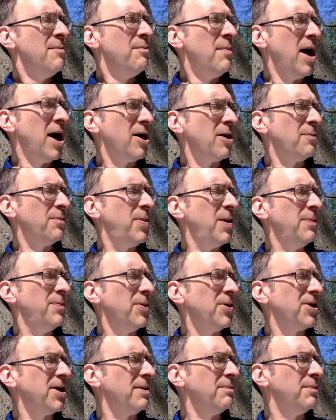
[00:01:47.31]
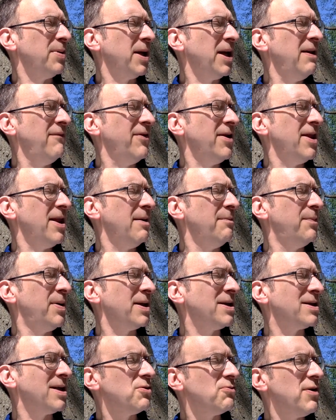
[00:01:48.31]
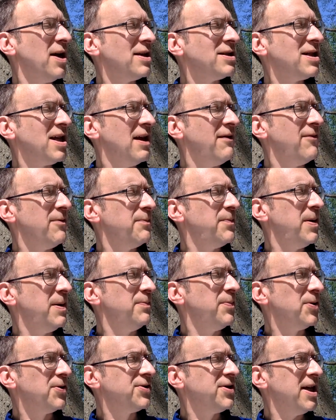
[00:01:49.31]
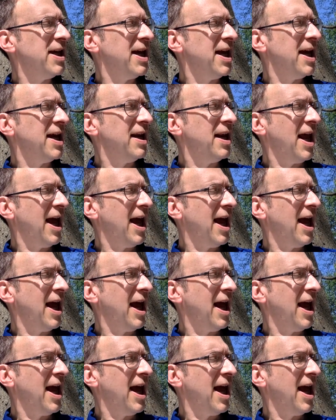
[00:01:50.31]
Modern people didn't believe in them, but the Resthaven people did,